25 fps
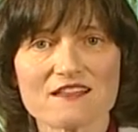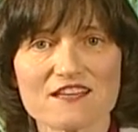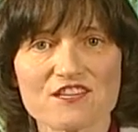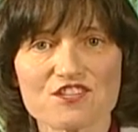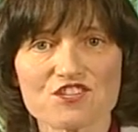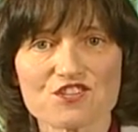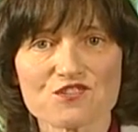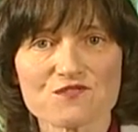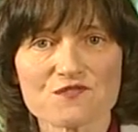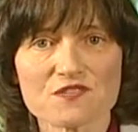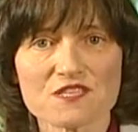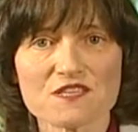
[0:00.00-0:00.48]

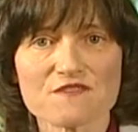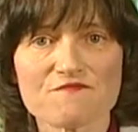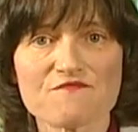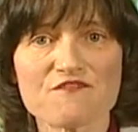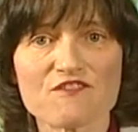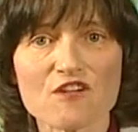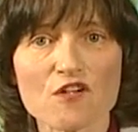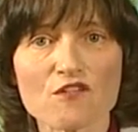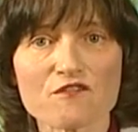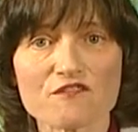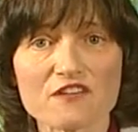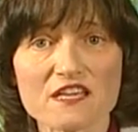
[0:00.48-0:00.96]
issues
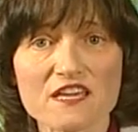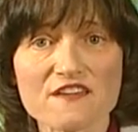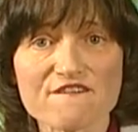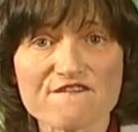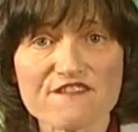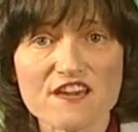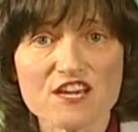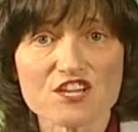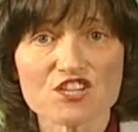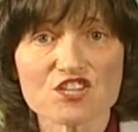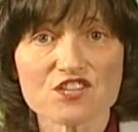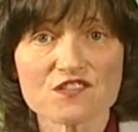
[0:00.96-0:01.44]
involving
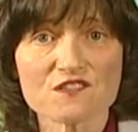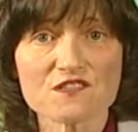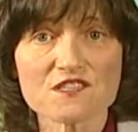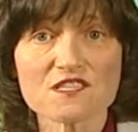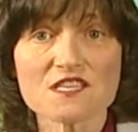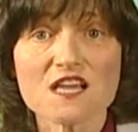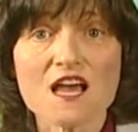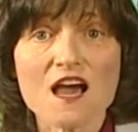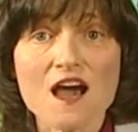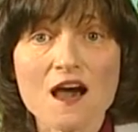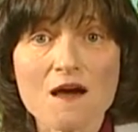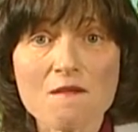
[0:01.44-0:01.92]
evictions
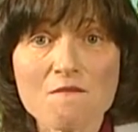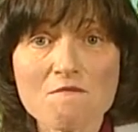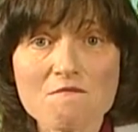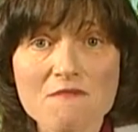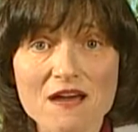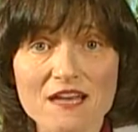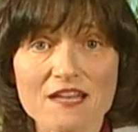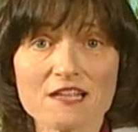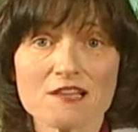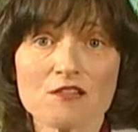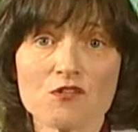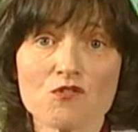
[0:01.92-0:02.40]
and
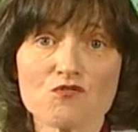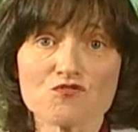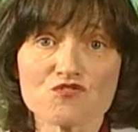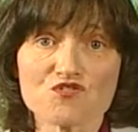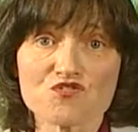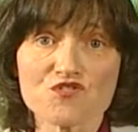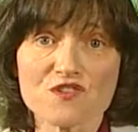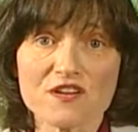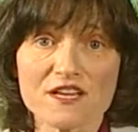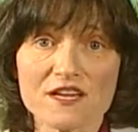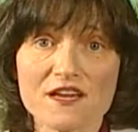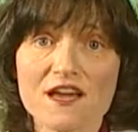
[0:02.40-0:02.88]
money
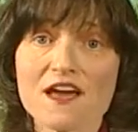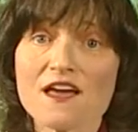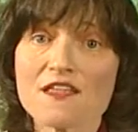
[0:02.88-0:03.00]
laundering